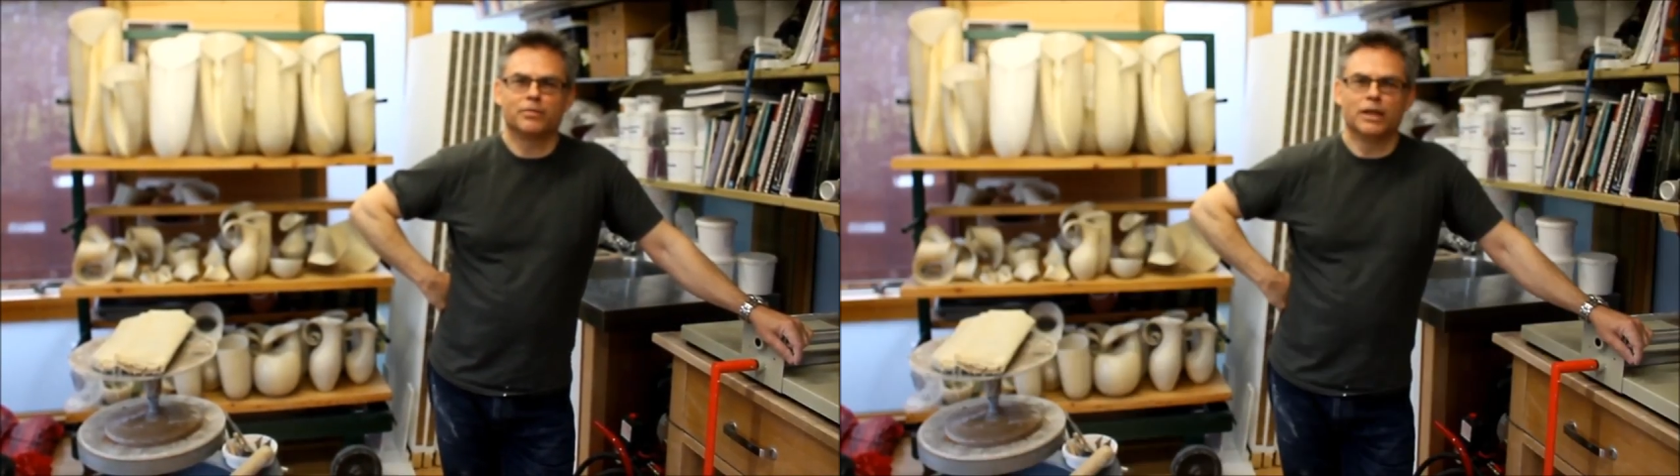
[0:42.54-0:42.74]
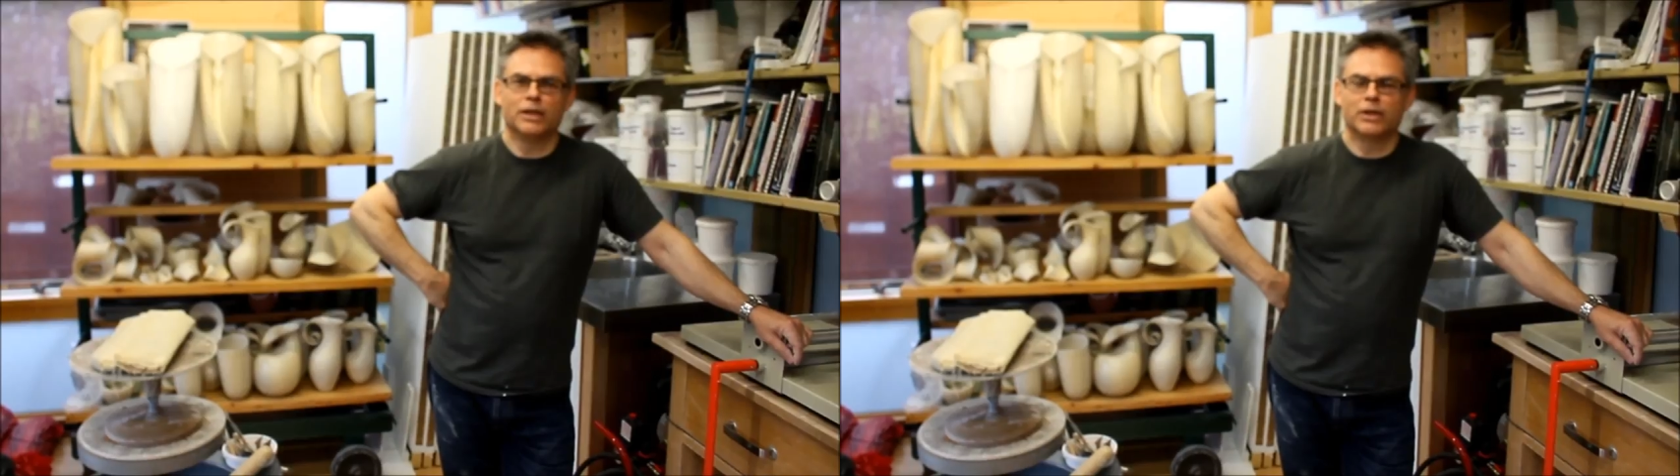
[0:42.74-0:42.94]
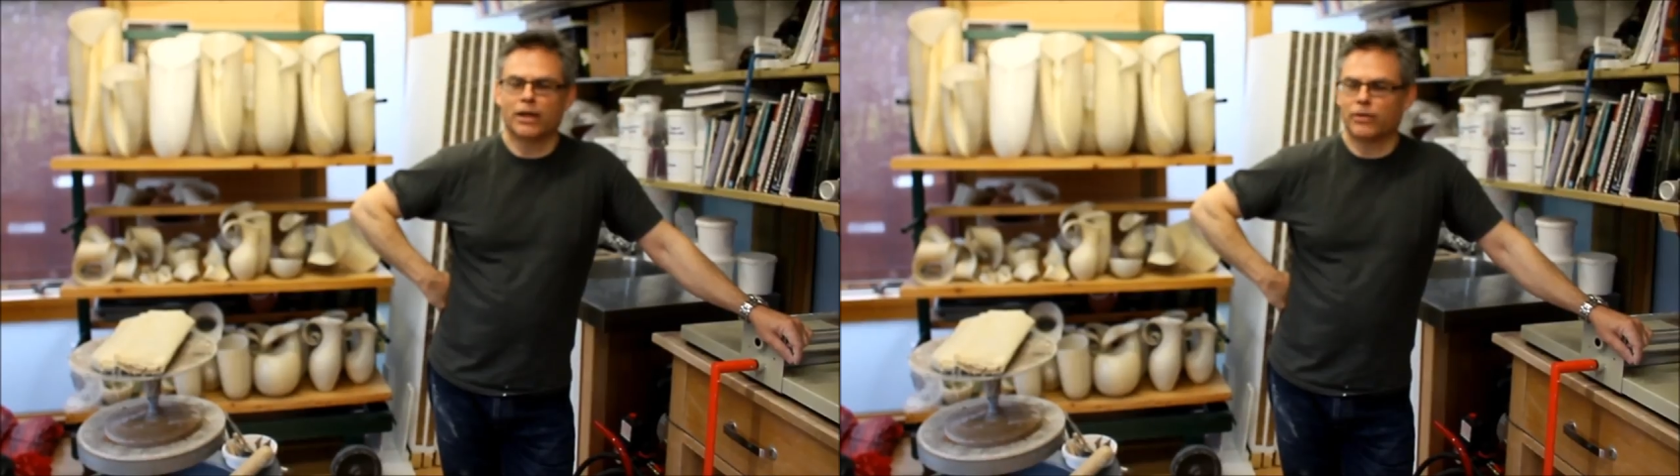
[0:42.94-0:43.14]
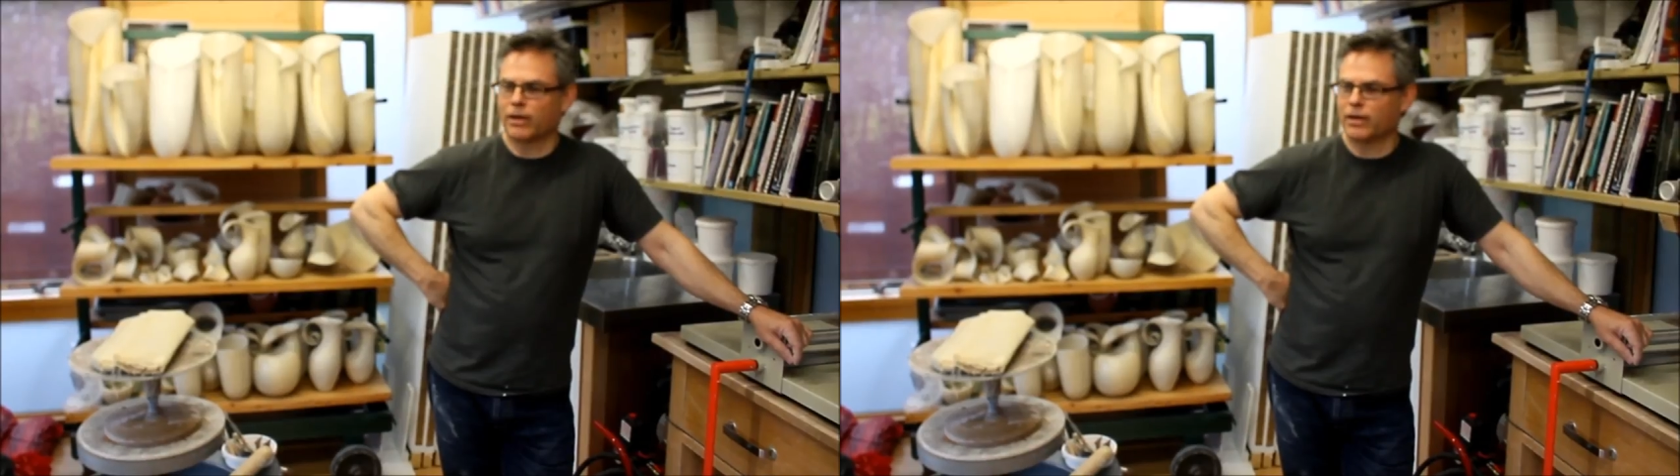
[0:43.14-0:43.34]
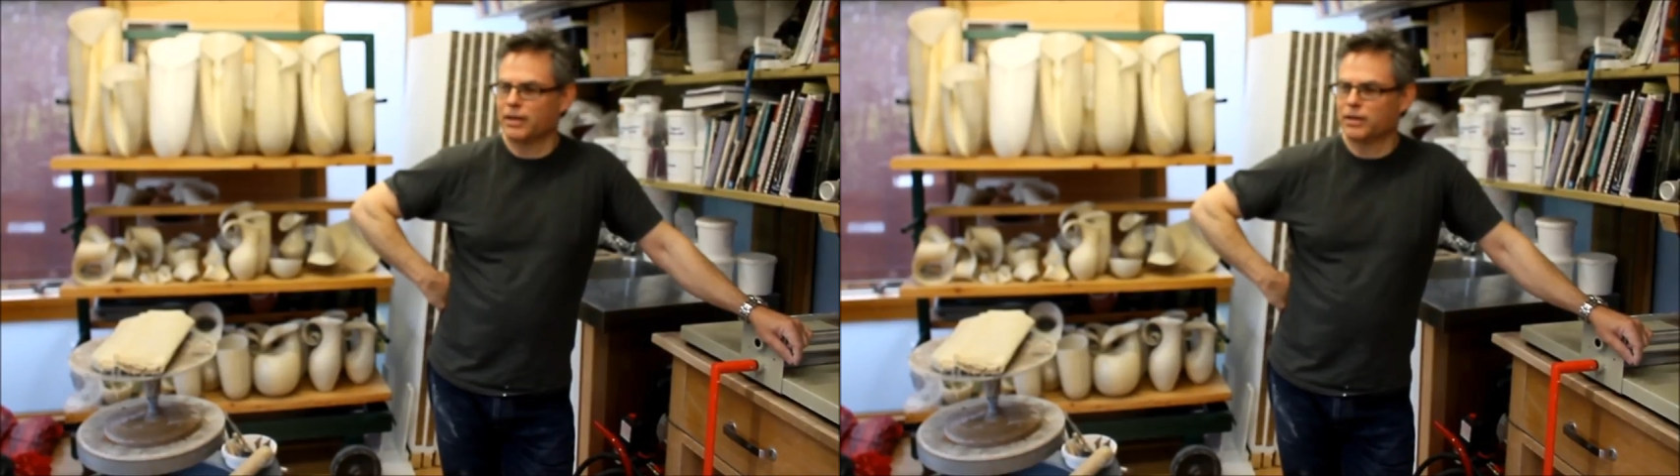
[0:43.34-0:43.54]
really
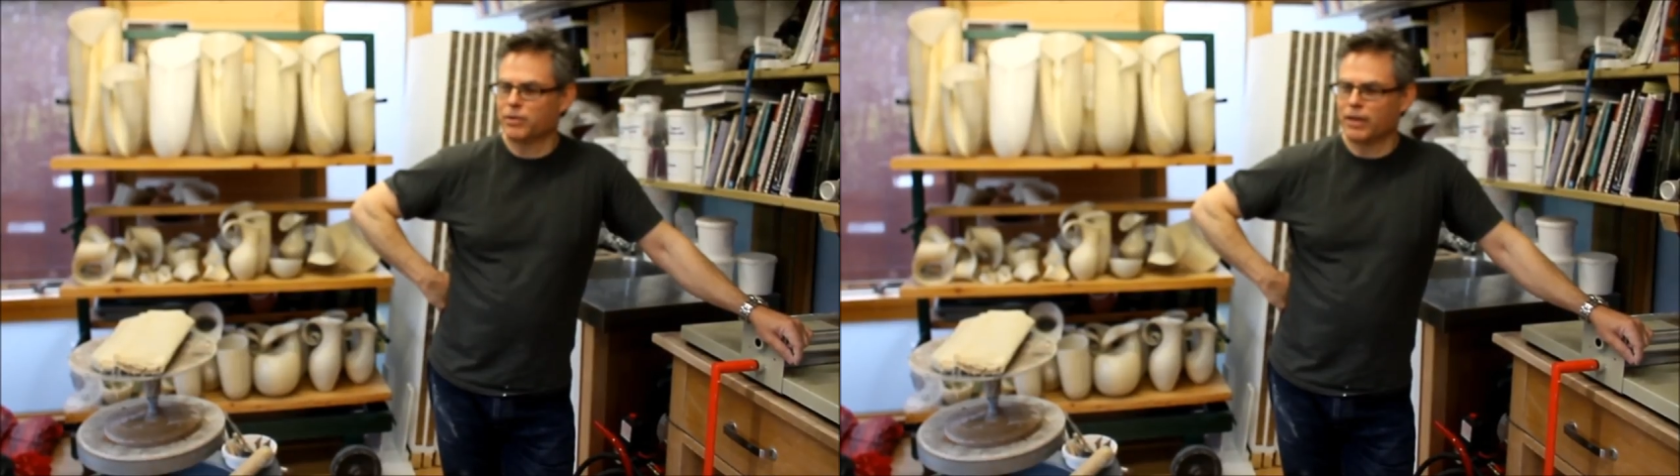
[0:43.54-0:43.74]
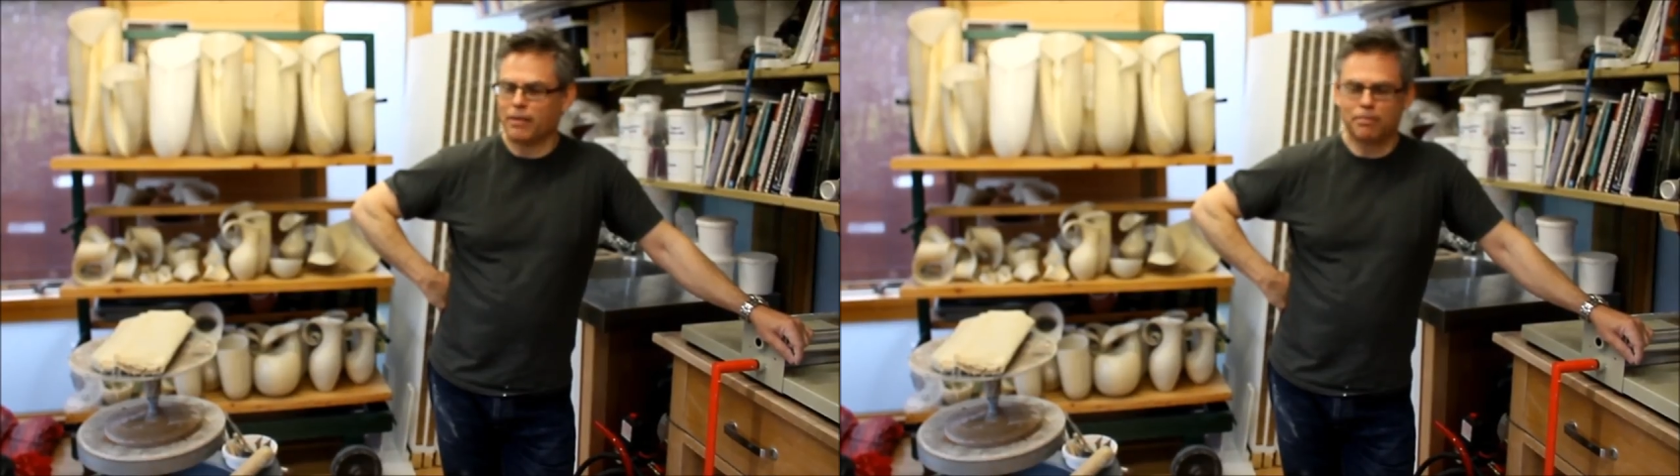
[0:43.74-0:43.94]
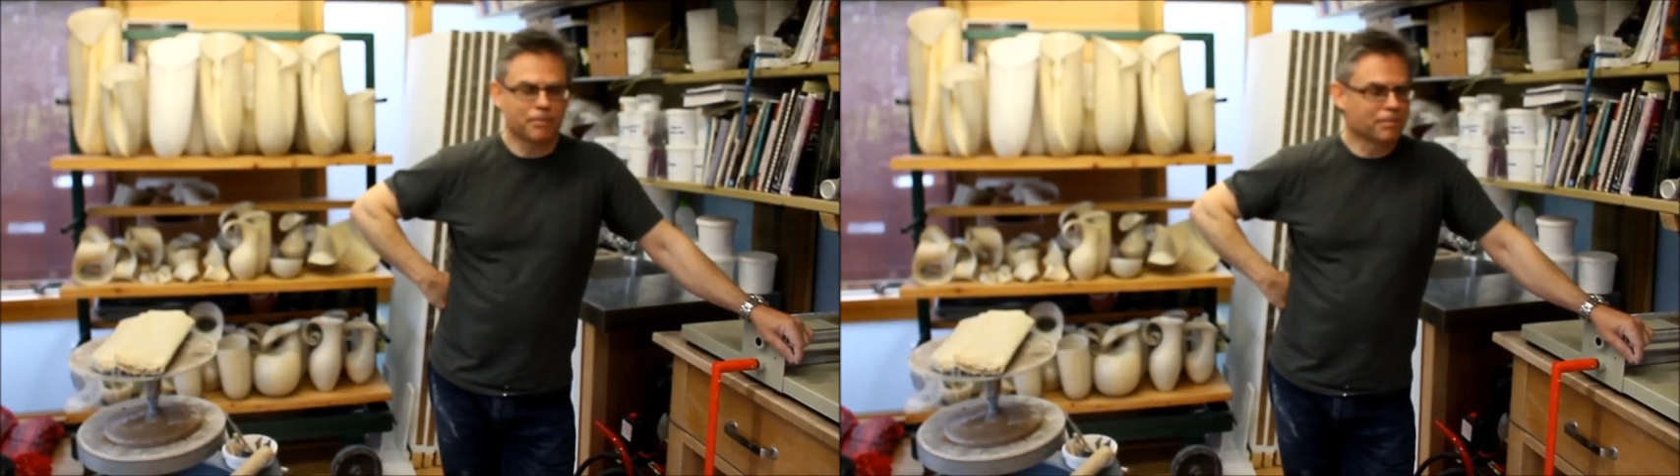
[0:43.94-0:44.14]
sharing ideas with them.